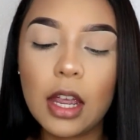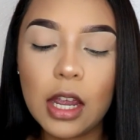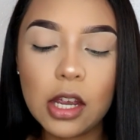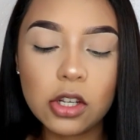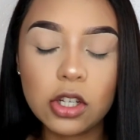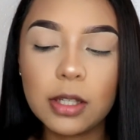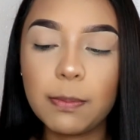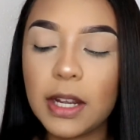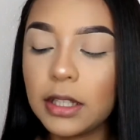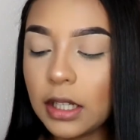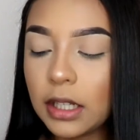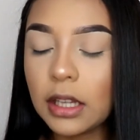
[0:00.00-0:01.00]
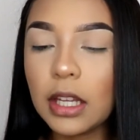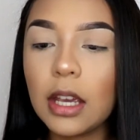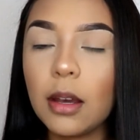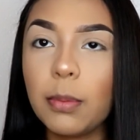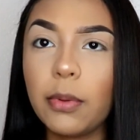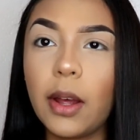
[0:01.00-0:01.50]
And just
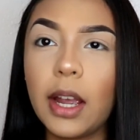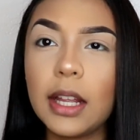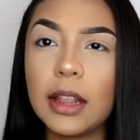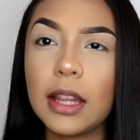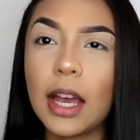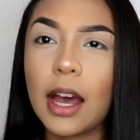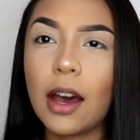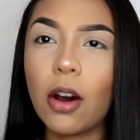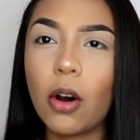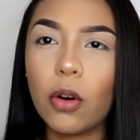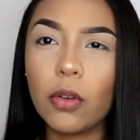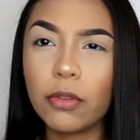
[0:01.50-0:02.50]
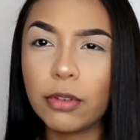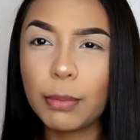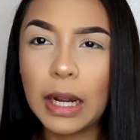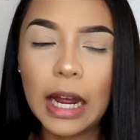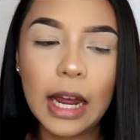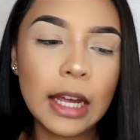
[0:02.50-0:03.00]
basically applying that all over
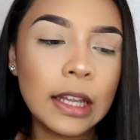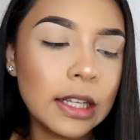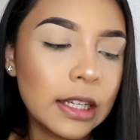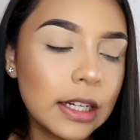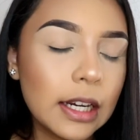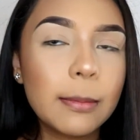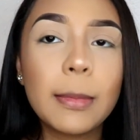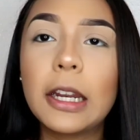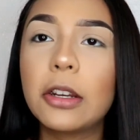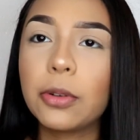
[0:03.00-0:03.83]
my eyelid and my